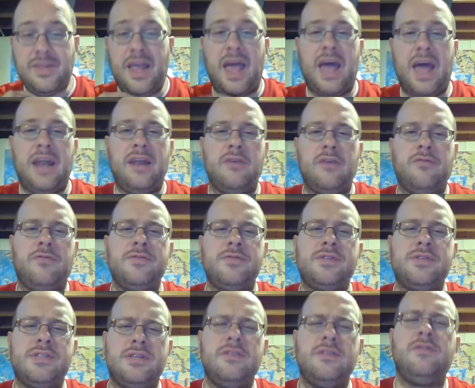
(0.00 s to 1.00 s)
And
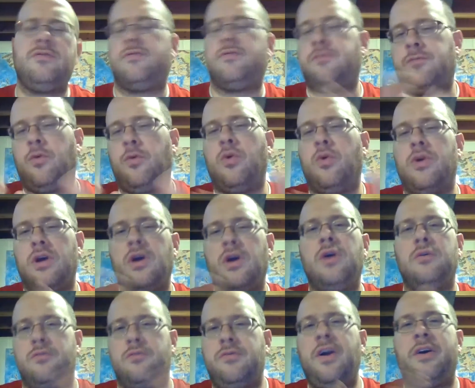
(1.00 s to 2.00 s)

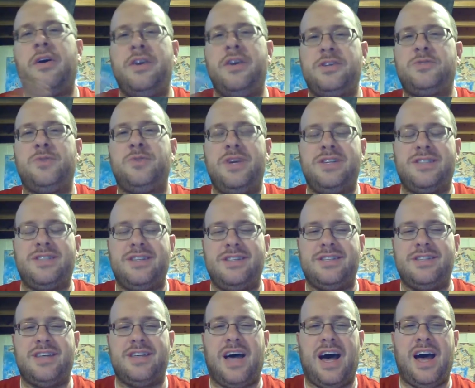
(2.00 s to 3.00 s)
for various
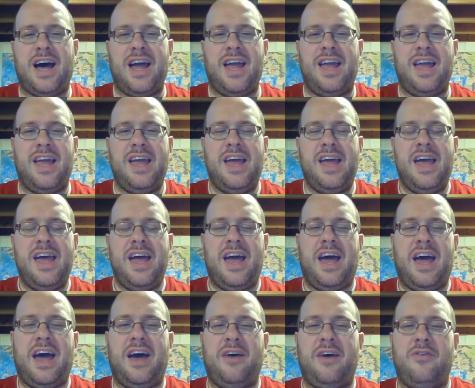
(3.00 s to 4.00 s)
reasons, I
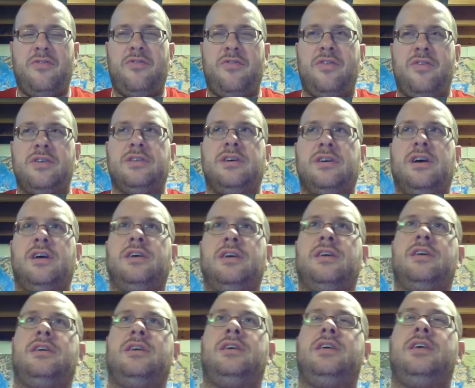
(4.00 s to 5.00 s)
have
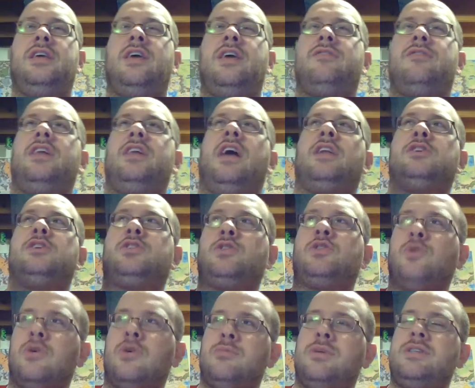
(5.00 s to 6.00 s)
given an
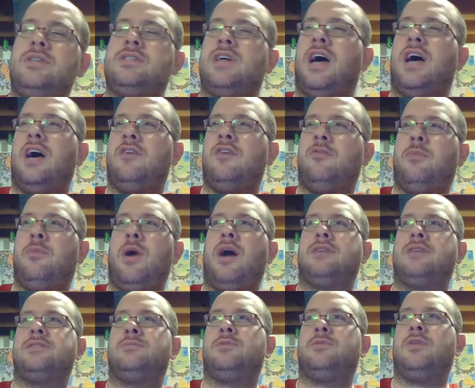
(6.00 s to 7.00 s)
assortment of
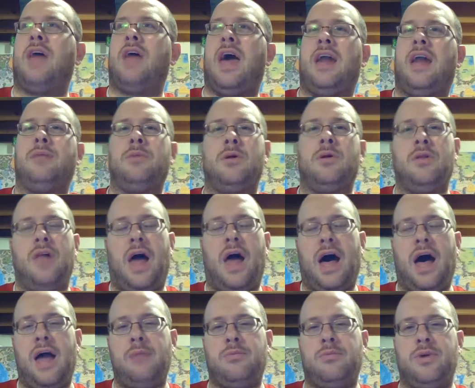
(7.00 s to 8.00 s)
possible animal
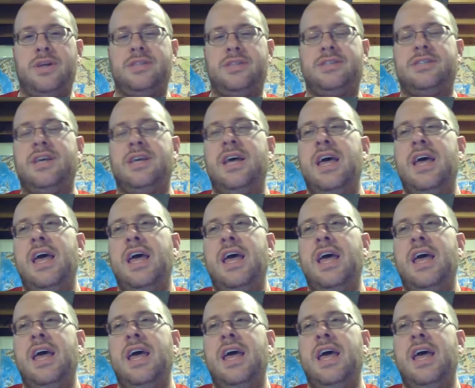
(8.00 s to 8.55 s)
hybrids